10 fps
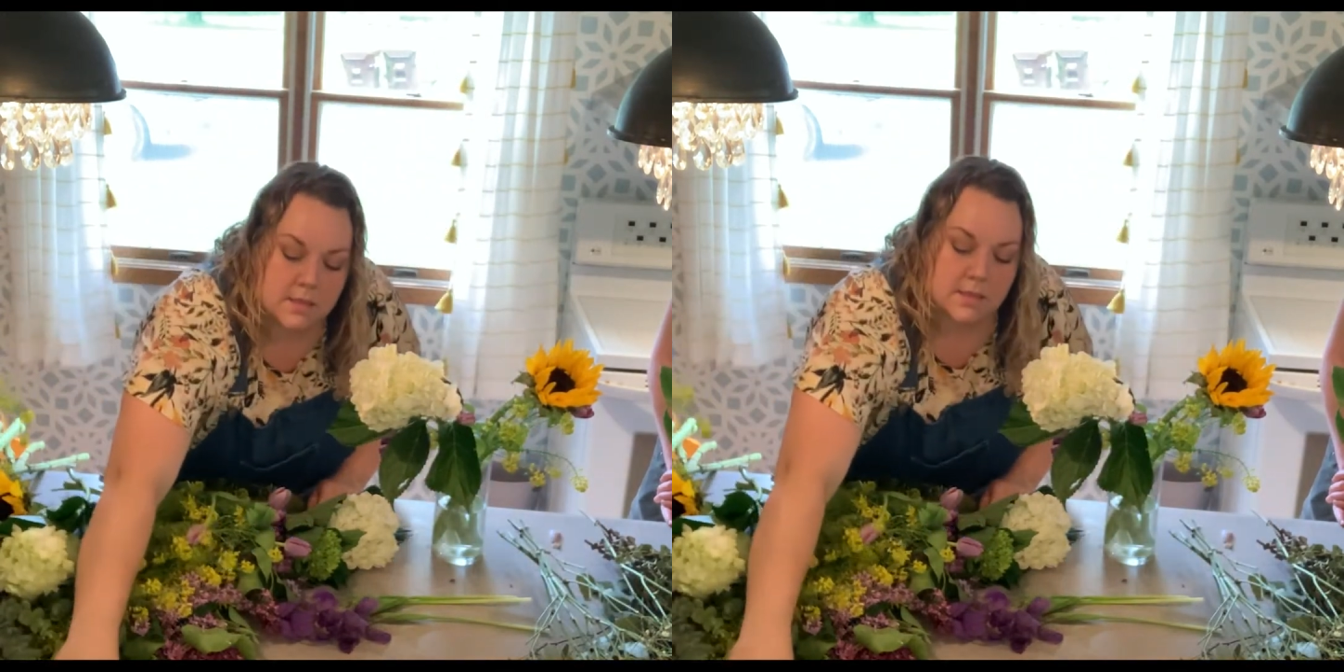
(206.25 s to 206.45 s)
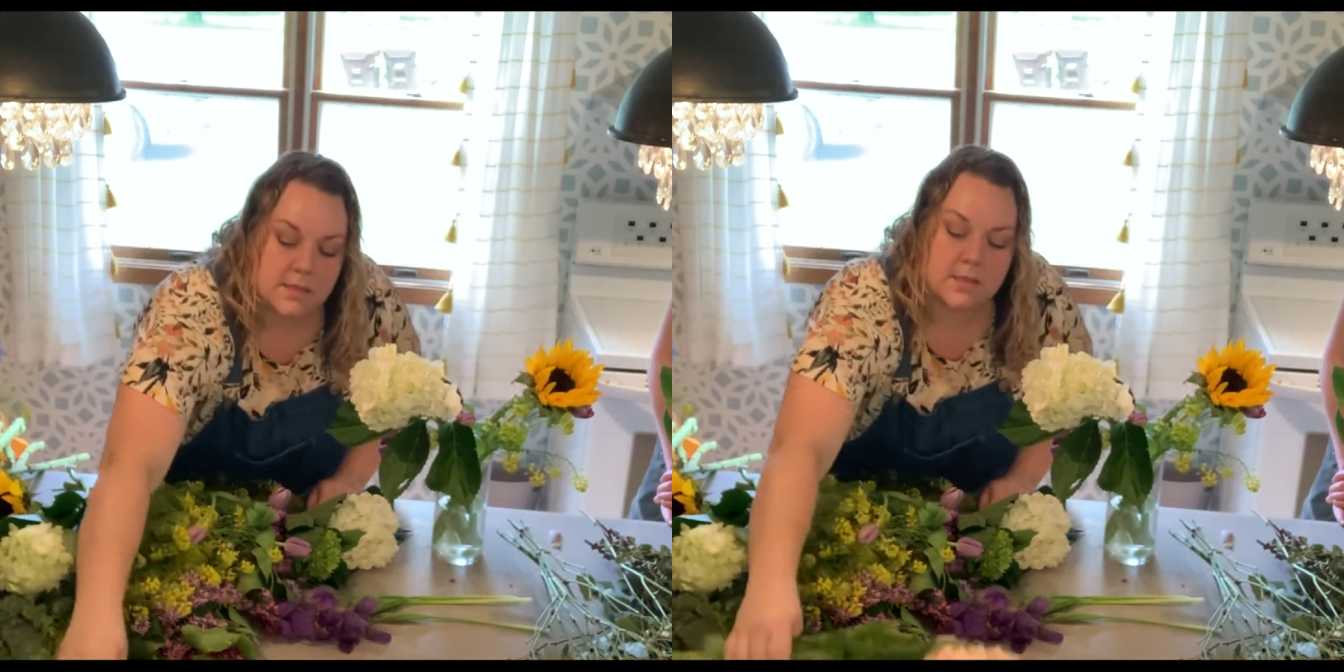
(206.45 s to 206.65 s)

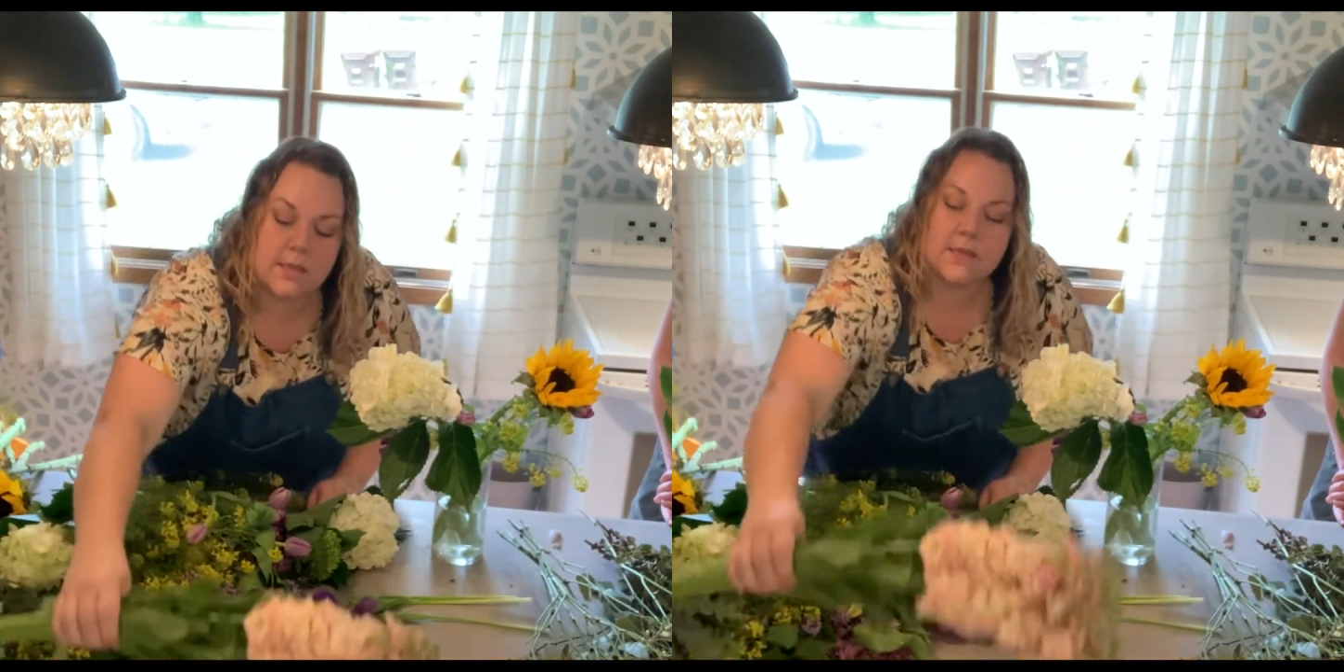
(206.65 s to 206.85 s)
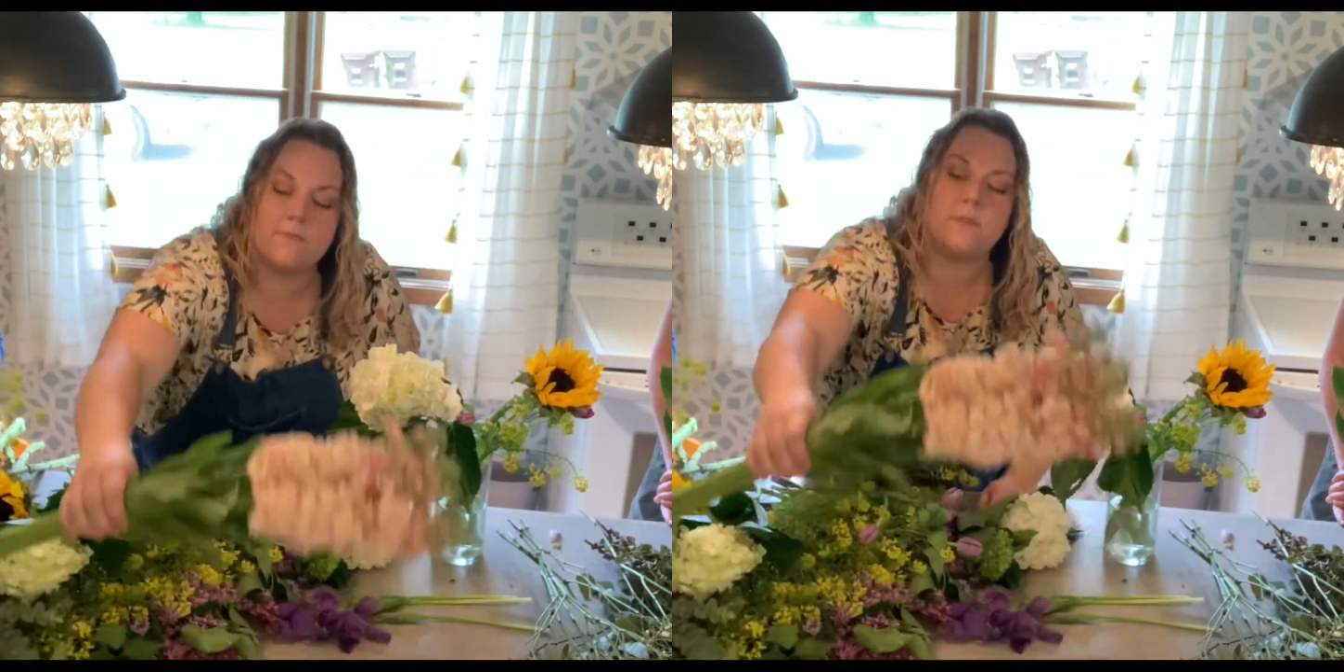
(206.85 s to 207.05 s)
And then I
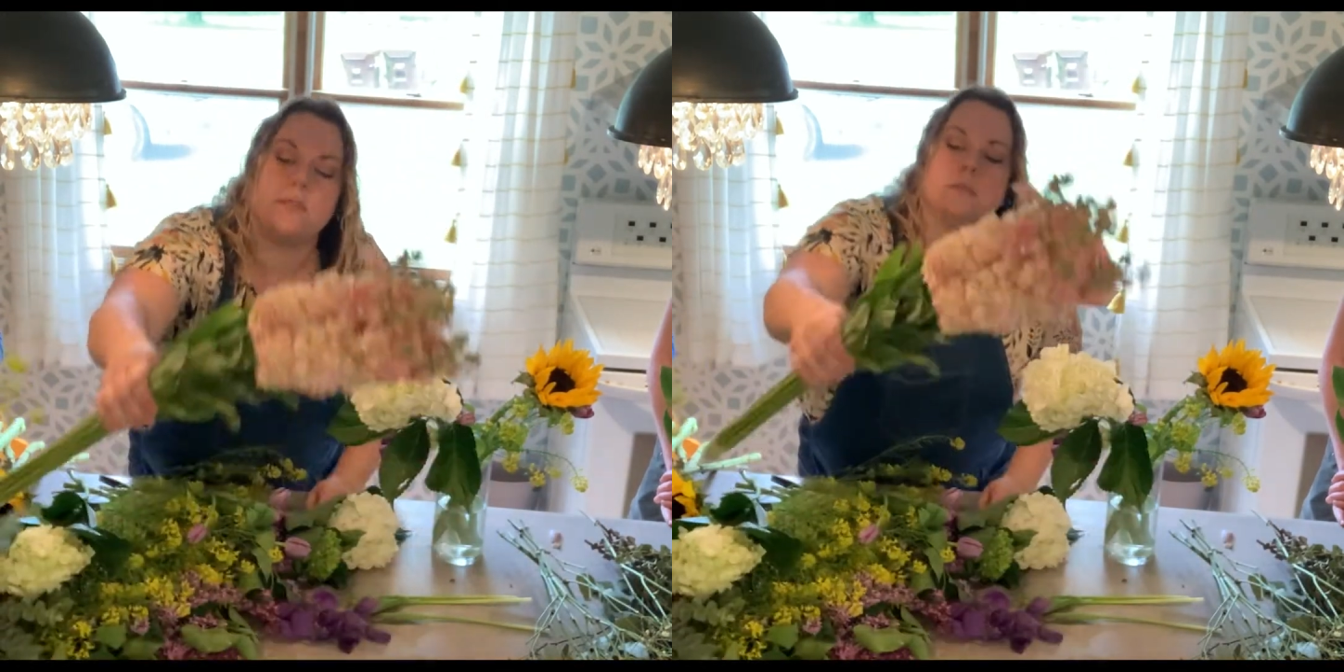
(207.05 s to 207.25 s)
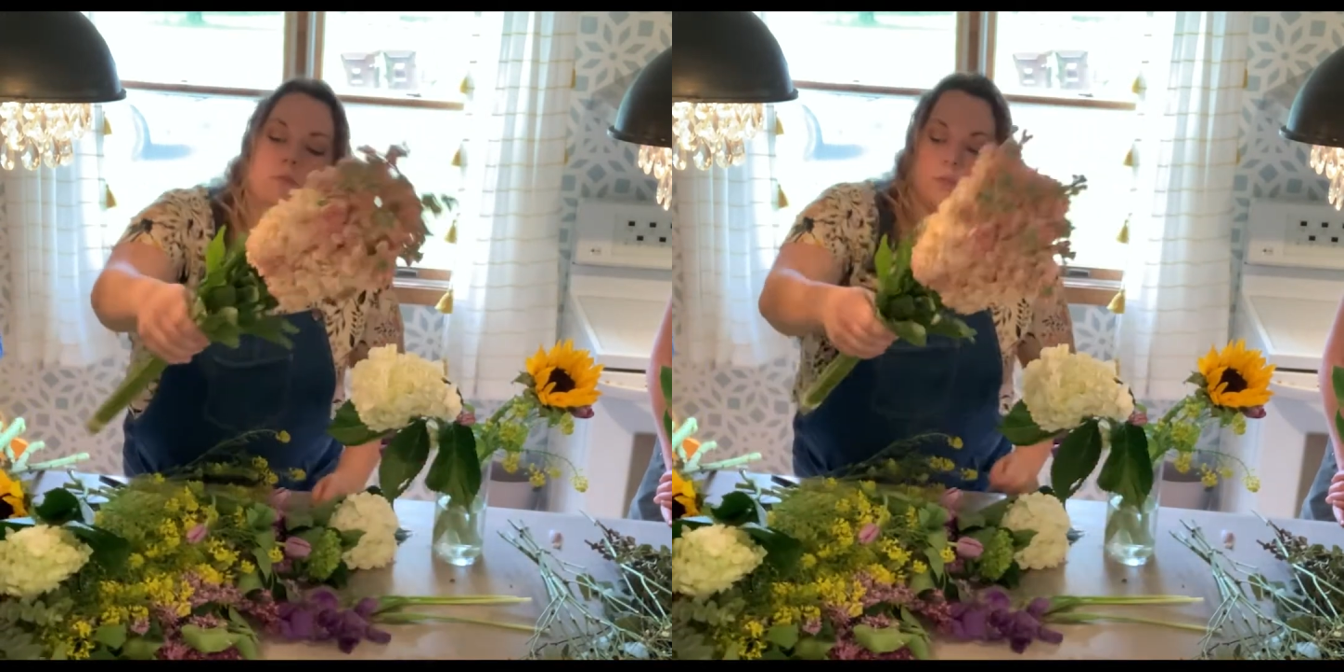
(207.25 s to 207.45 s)
have
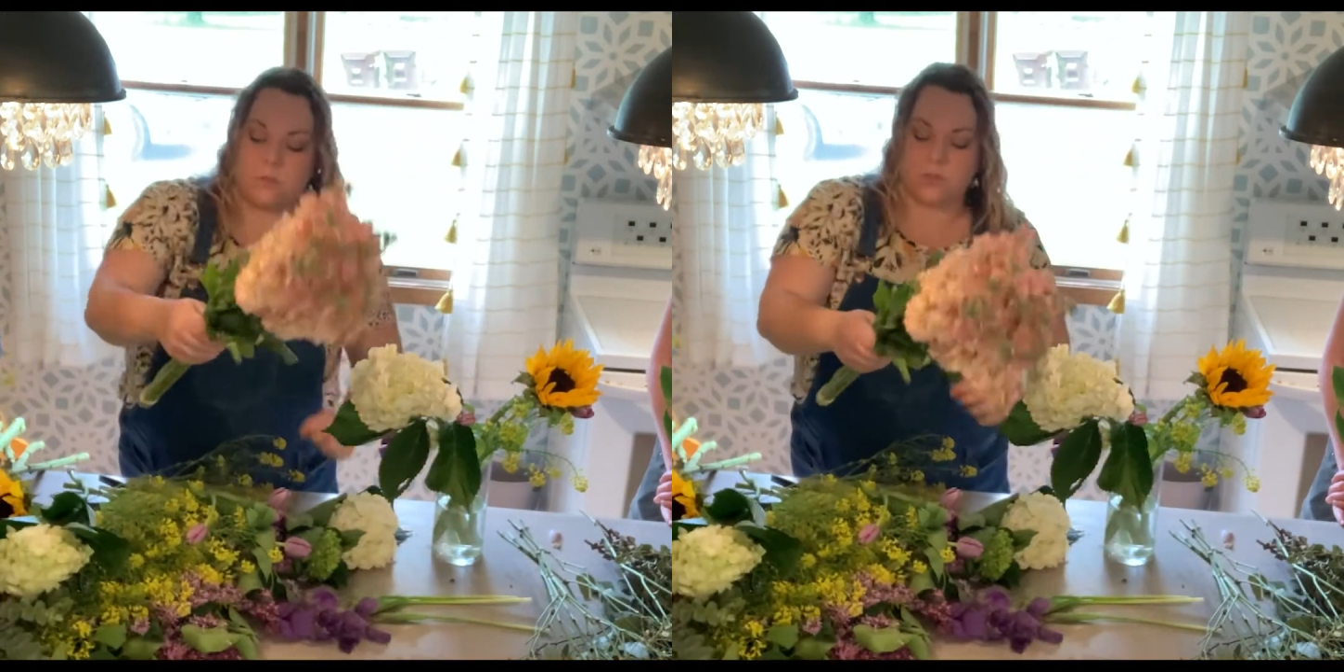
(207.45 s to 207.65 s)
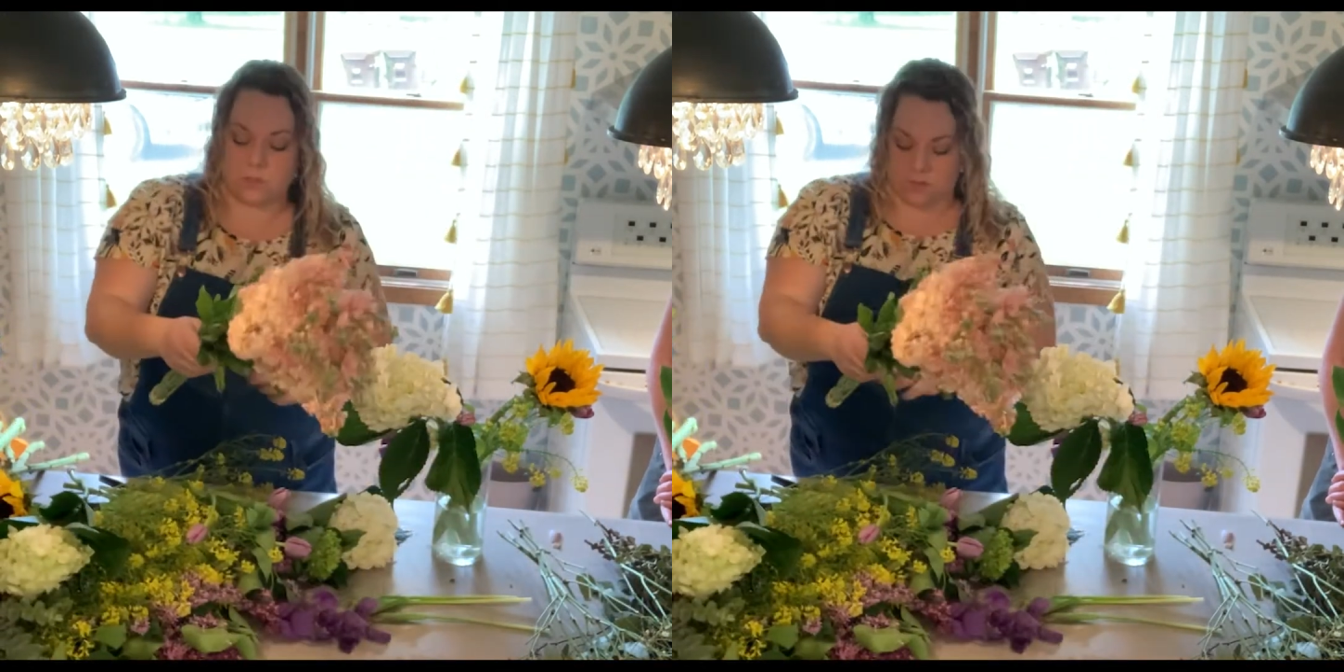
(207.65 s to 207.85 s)
these, which are
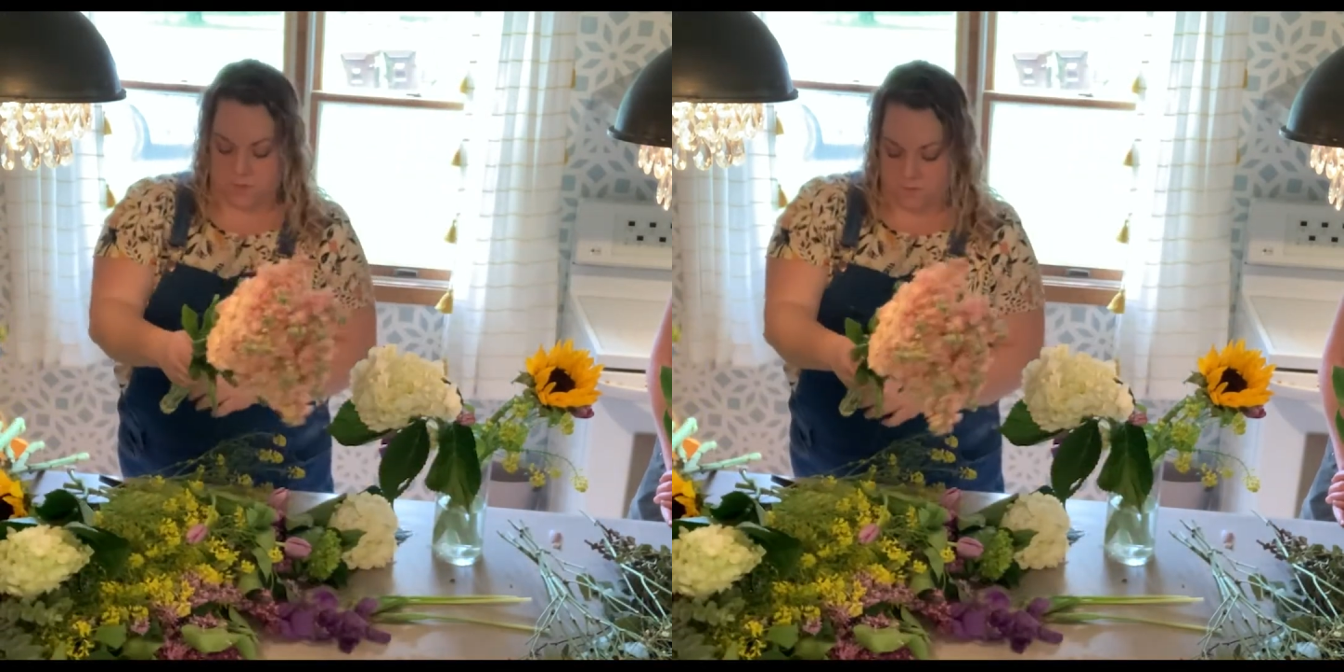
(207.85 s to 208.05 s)
so